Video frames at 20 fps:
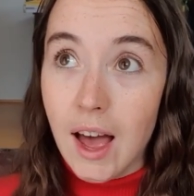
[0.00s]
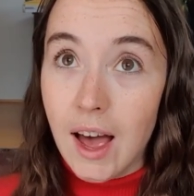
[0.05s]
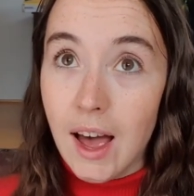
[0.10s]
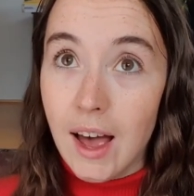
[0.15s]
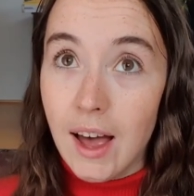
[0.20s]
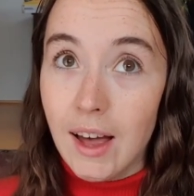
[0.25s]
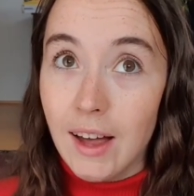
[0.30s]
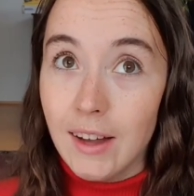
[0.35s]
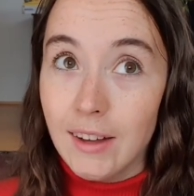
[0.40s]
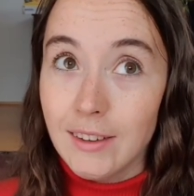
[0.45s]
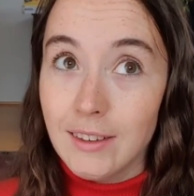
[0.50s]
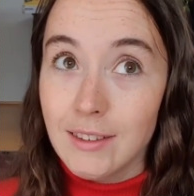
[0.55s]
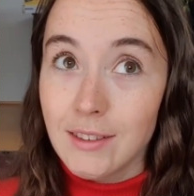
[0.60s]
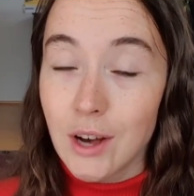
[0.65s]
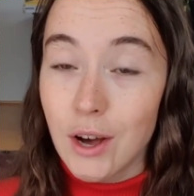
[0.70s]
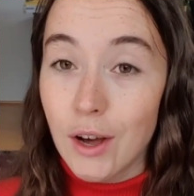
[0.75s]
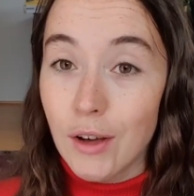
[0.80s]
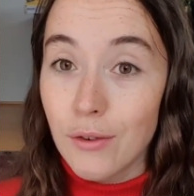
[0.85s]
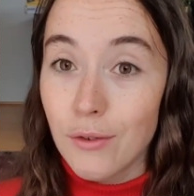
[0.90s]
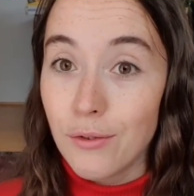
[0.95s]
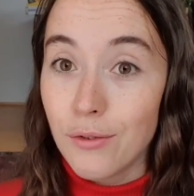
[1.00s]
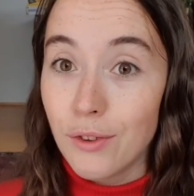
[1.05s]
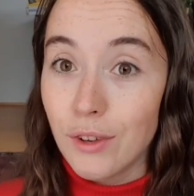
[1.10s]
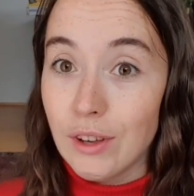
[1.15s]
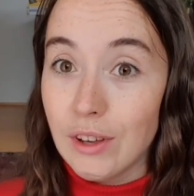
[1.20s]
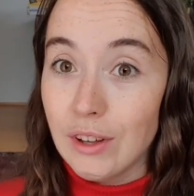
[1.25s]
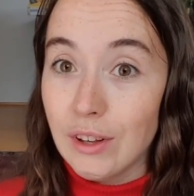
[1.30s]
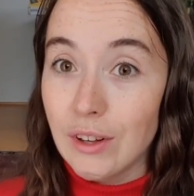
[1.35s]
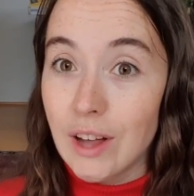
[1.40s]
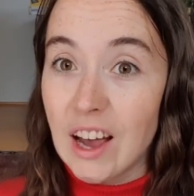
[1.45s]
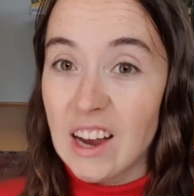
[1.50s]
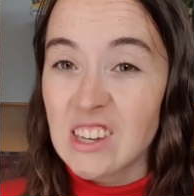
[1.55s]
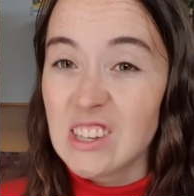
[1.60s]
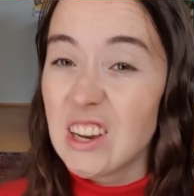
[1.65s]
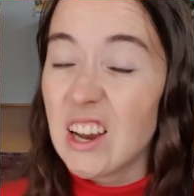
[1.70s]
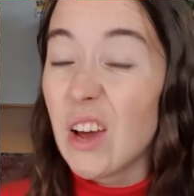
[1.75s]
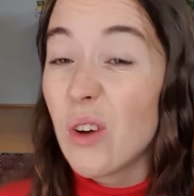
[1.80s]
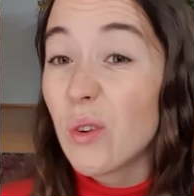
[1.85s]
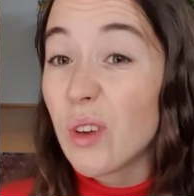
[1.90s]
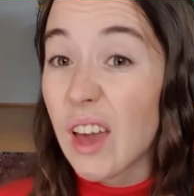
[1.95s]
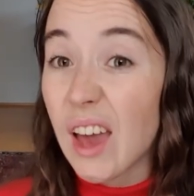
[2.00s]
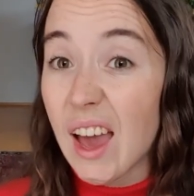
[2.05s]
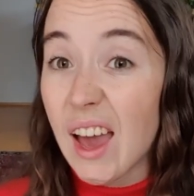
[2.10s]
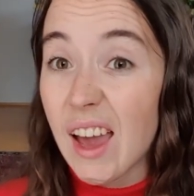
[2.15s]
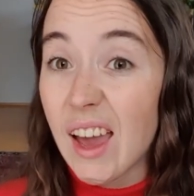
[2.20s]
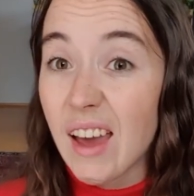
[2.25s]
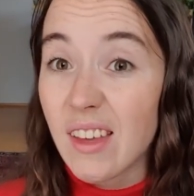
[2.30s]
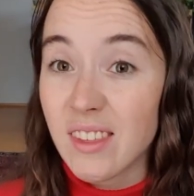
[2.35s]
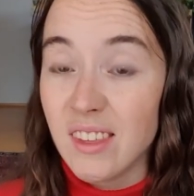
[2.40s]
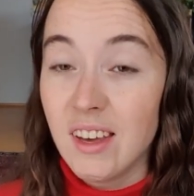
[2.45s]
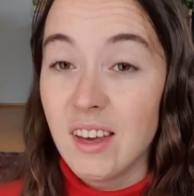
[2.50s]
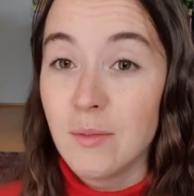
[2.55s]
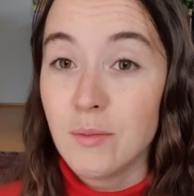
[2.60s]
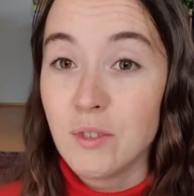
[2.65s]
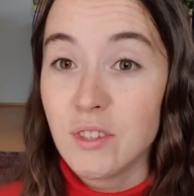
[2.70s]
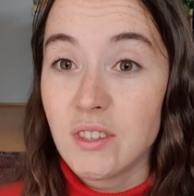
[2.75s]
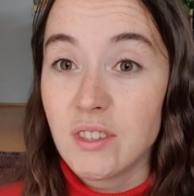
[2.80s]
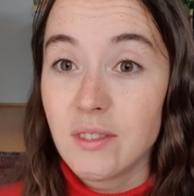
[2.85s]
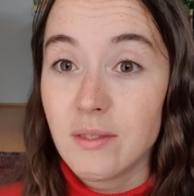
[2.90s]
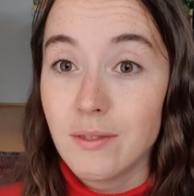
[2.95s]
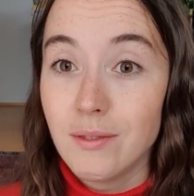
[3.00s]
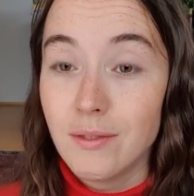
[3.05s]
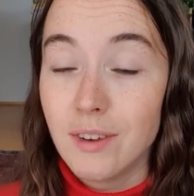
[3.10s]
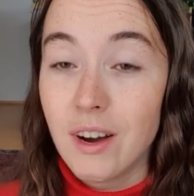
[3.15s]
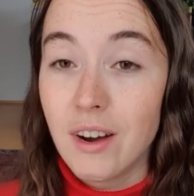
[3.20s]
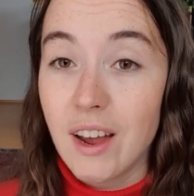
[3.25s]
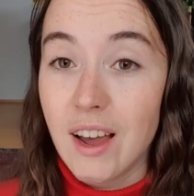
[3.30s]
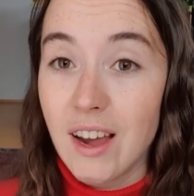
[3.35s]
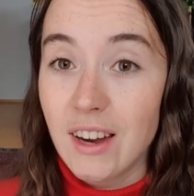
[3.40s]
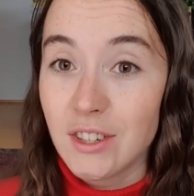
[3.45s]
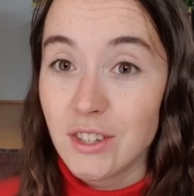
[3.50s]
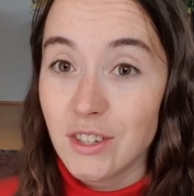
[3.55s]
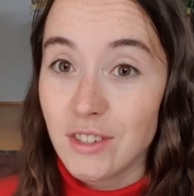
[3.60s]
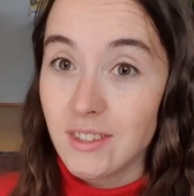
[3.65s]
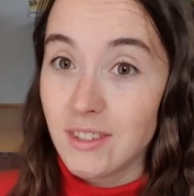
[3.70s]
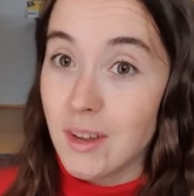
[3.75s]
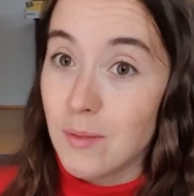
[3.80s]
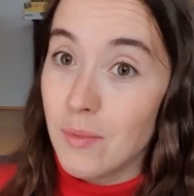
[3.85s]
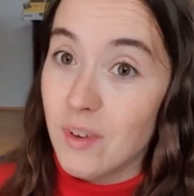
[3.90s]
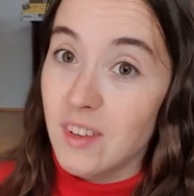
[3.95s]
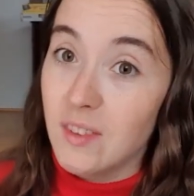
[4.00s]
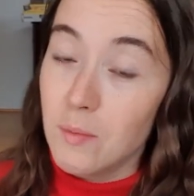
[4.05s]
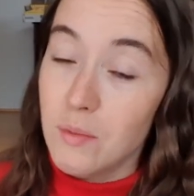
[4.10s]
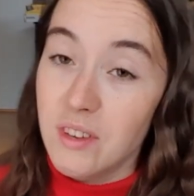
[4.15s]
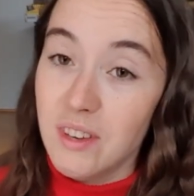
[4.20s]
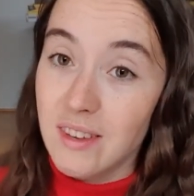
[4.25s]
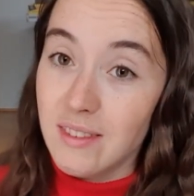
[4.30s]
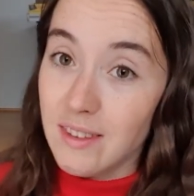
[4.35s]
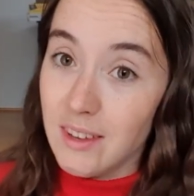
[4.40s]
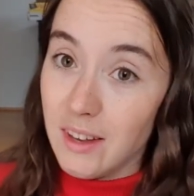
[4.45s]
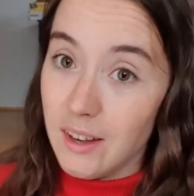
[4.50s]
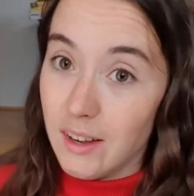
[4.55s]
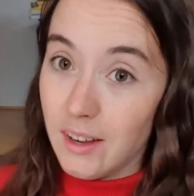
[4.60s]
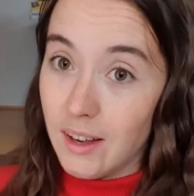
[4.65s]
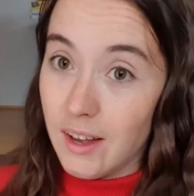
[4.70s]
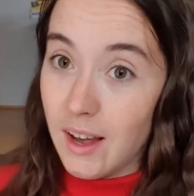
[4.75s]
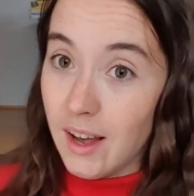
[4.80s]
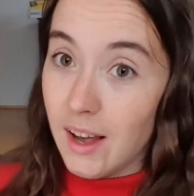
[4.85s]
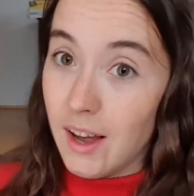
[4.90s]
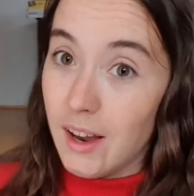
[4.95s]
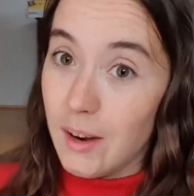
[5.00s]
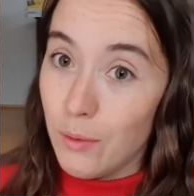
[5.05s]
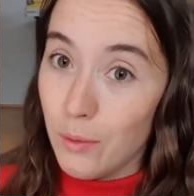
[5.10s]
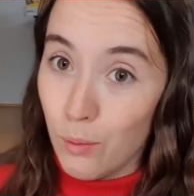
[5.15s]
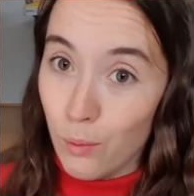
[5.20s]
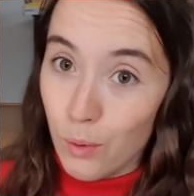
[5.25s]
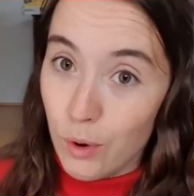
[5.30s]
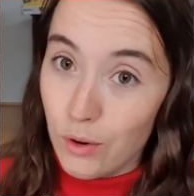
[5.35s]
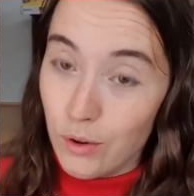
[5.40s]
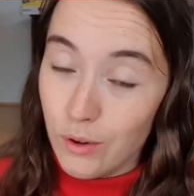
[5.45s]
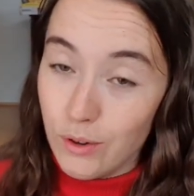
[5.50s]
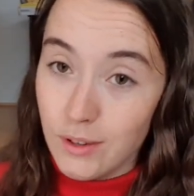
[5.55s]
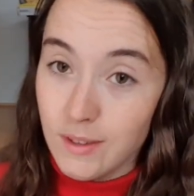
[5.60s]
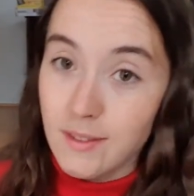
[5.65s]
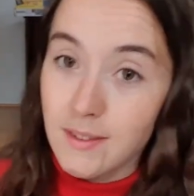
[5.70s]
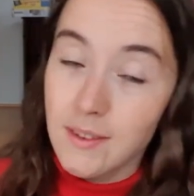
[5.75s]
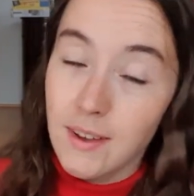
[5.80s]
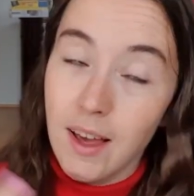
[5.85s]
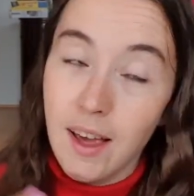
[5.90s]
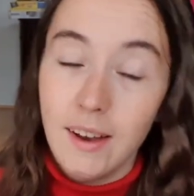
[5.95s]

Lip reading: And I feel actually okay. I think I'm just very anxious and that makes me dizzy and whatnot.